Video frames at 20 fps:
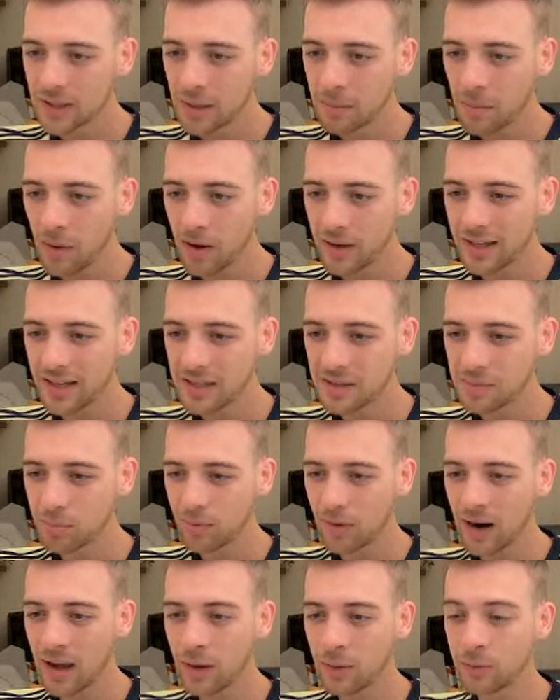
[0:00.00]
Marquise
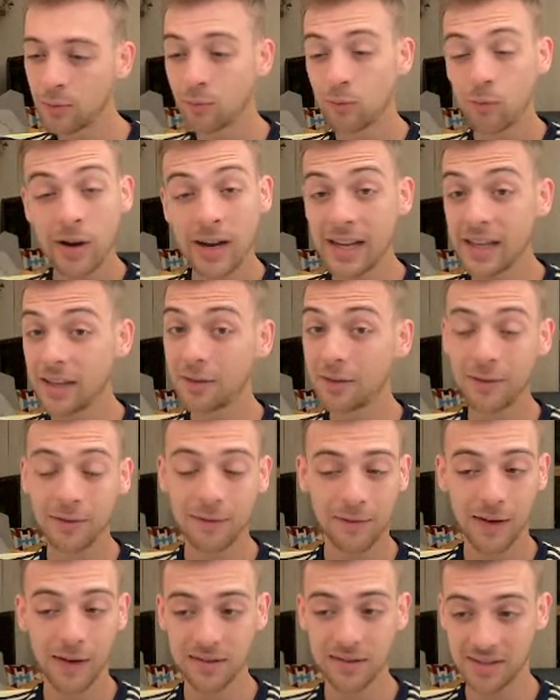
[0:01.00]
Brown, really good for
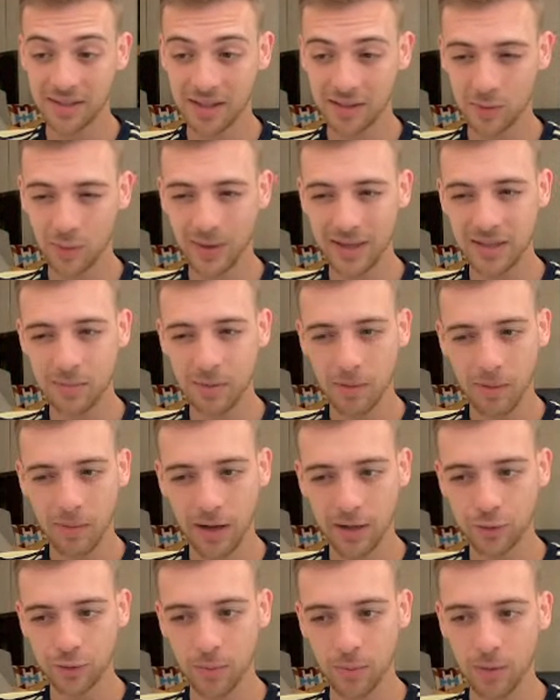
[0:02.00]
first 6 weeks, but
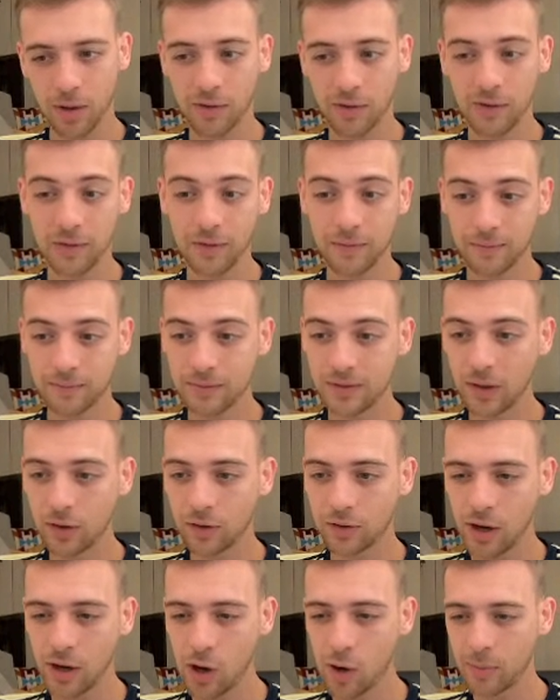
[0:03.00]
might drop off if
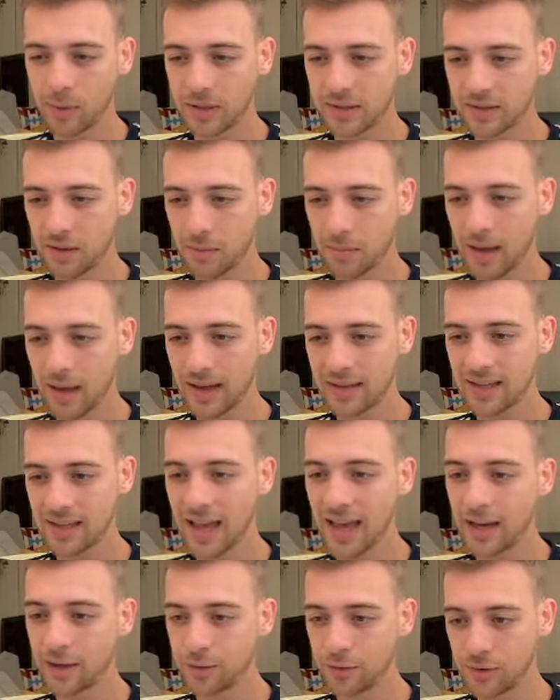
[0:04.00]
DeAndre Hopkins comes back.
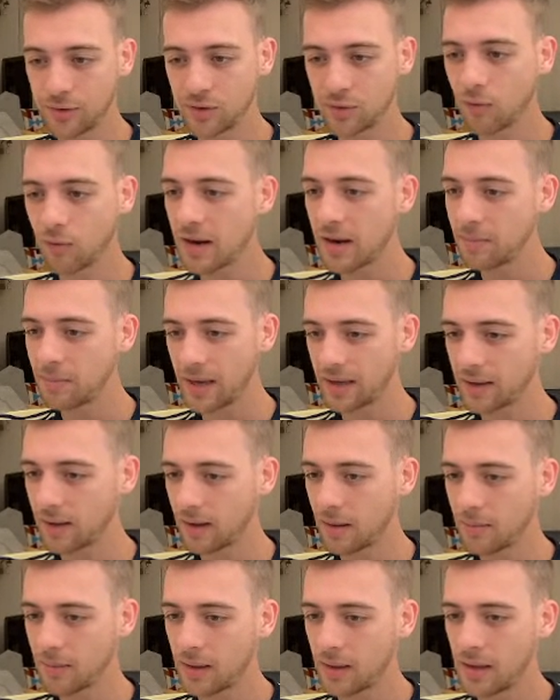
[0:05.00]
Andrews, great
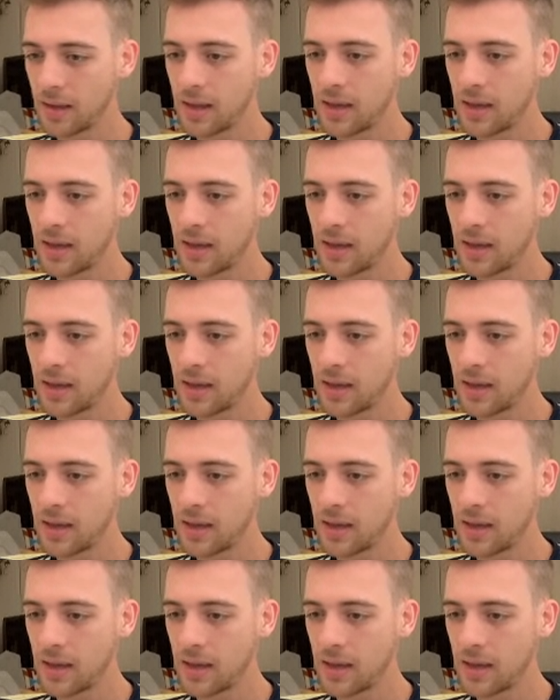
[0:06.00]
pickup.